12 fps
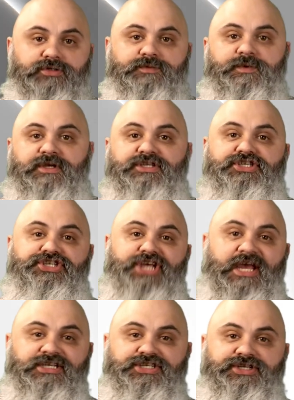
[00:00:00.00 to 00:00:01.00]

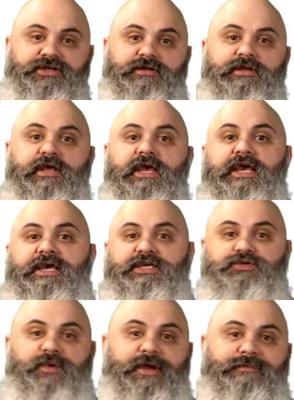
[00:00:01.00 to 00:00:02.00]
congestion is
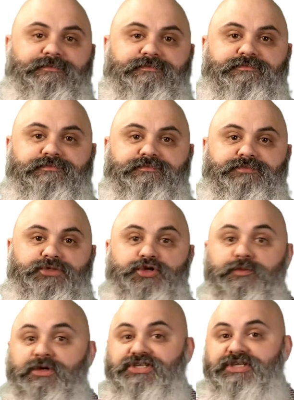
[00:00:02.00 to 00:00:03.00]
when too
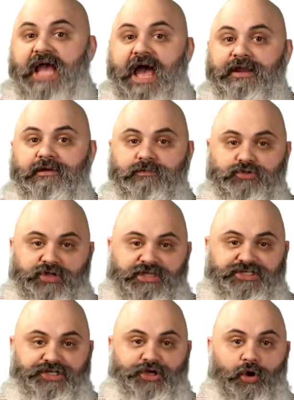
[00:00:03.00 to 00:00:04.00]
much data tries to go